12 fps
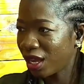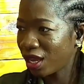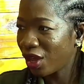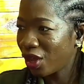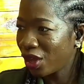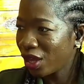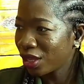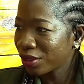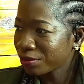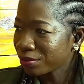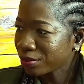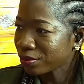An
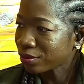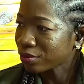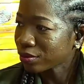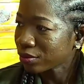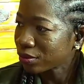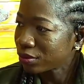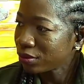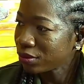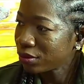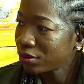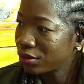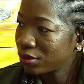opportunity to explore the
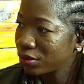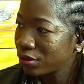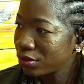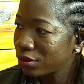others.